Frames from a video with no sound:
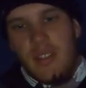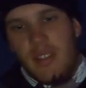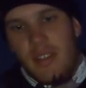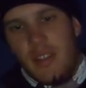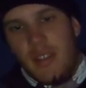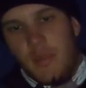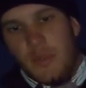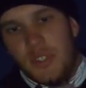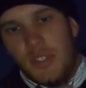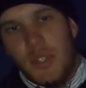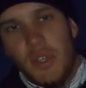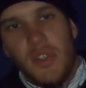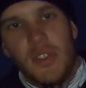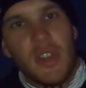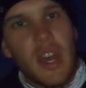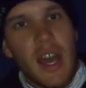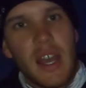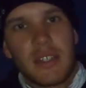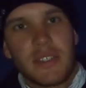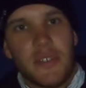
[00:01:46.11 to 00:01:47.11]
It was too
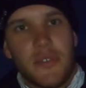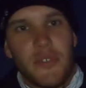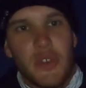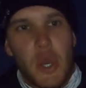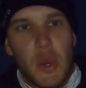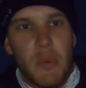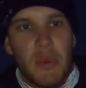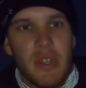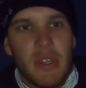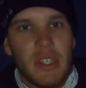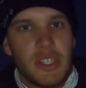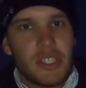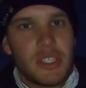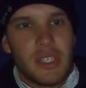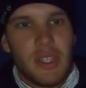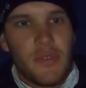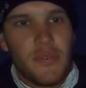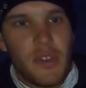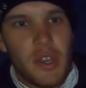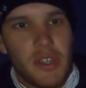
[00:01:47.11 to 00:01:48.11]
dark to film it,
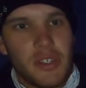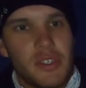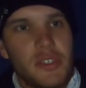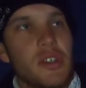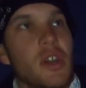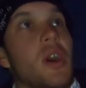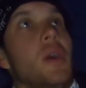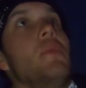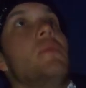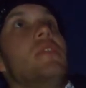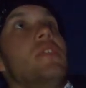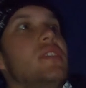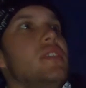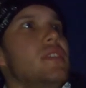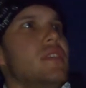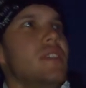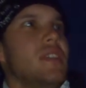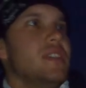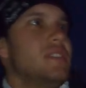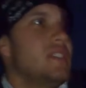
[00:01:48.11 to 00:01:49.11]
literally first drop.
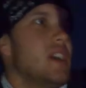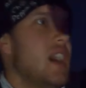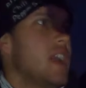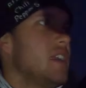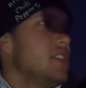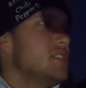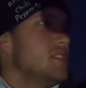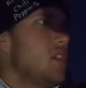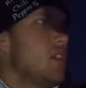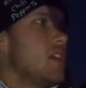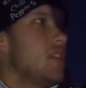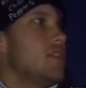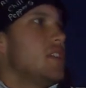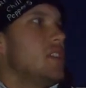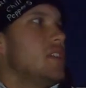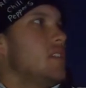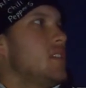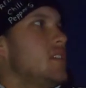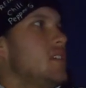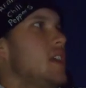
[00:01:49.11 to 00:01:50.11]
The sun is not
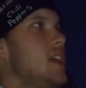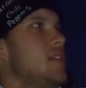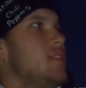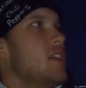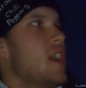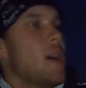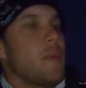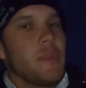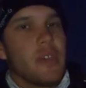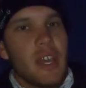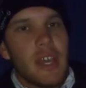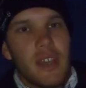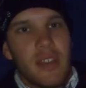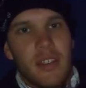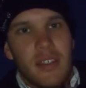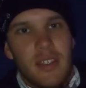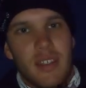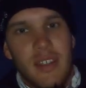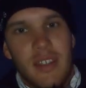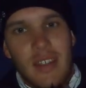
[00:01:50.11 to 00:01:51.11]
even up yet.
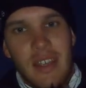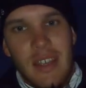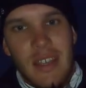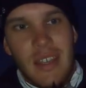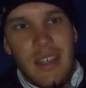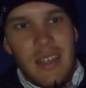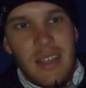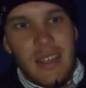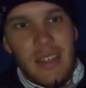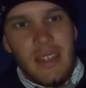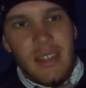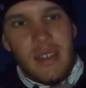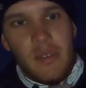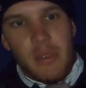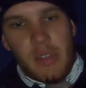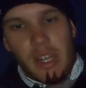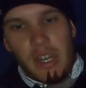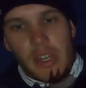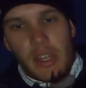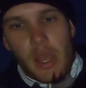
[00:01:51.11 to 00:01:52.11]

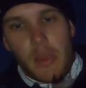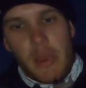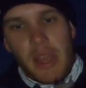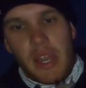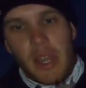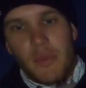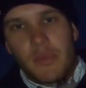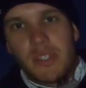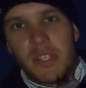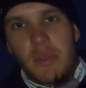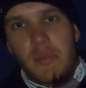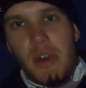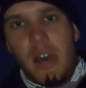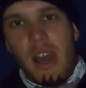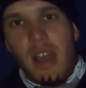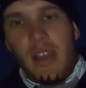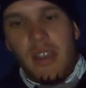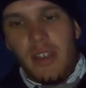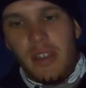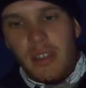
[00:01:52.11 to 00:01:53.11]
We're gonna go back up to the
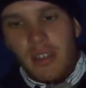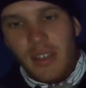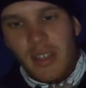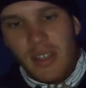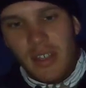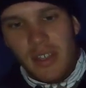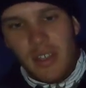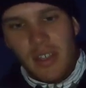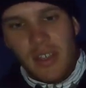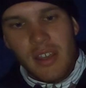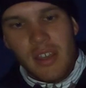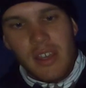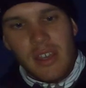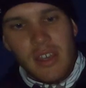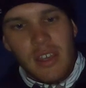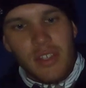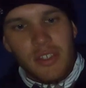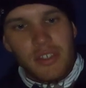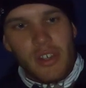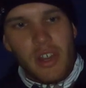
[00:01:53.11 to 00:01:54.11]
mark and
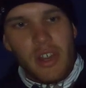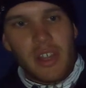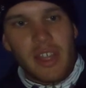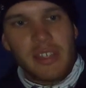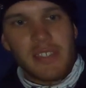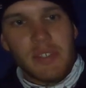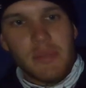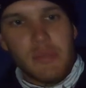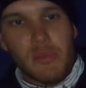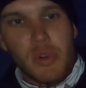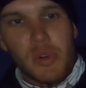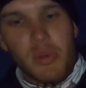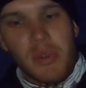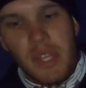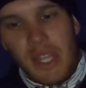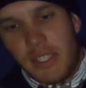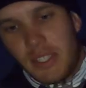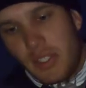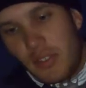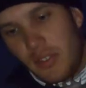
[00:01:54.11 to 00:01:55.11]
try and get some more, but
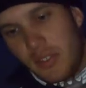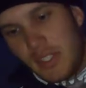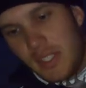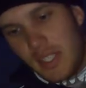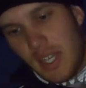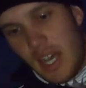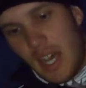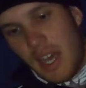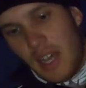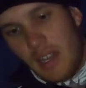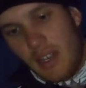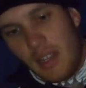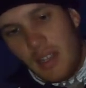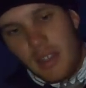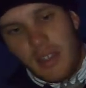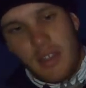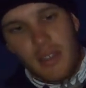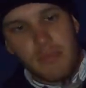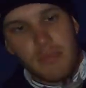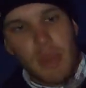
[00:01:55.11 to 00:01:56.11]
that's a good start.
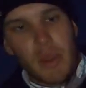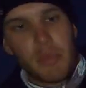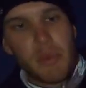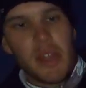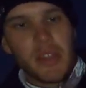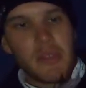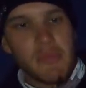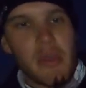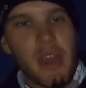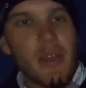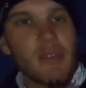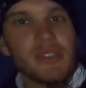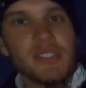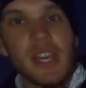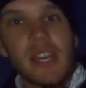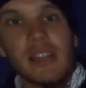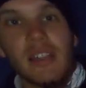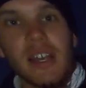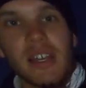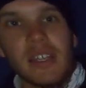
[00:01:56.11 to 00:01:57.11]
My brother Matt was
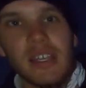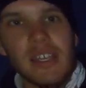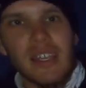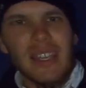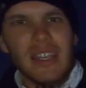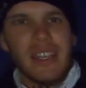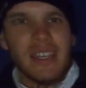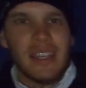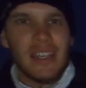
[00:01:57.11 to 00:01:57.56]
unlucky.